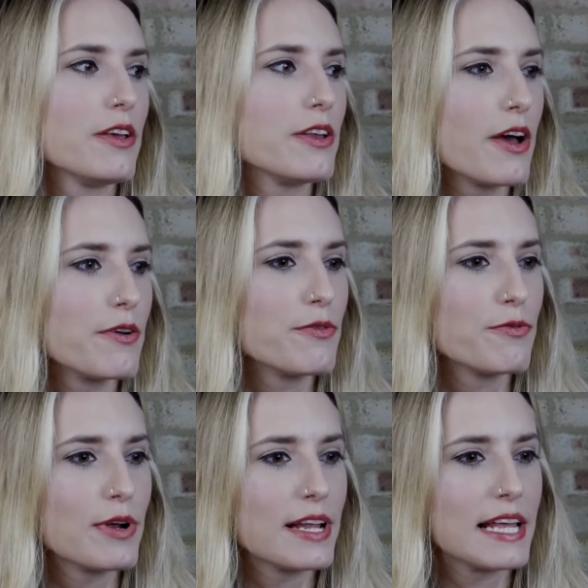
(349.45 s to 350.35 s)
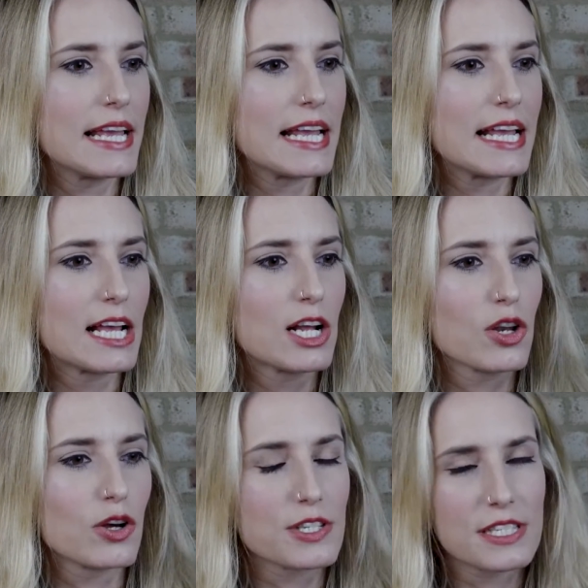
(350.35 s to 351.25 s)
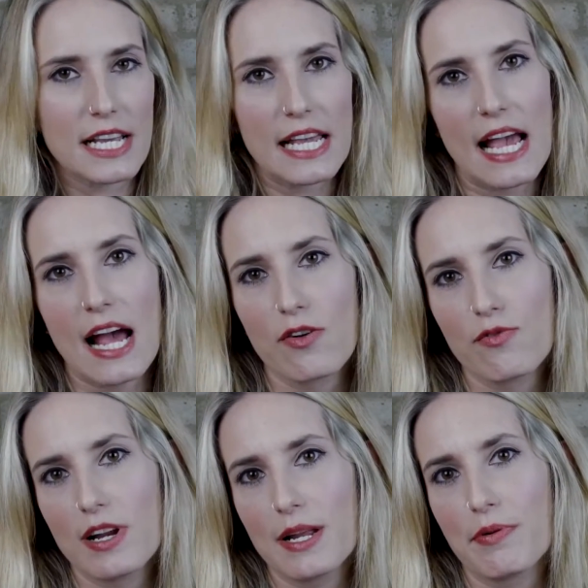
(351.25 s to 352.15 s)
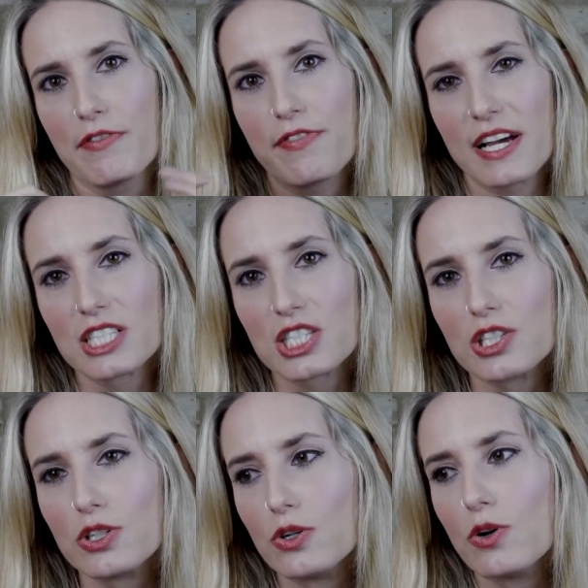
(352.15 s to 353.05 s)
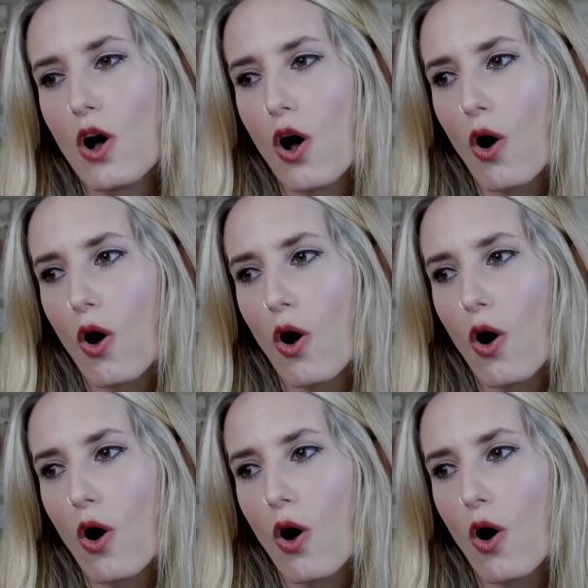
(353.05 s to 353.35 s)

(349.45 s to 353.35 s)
you know, really glossy and really professional,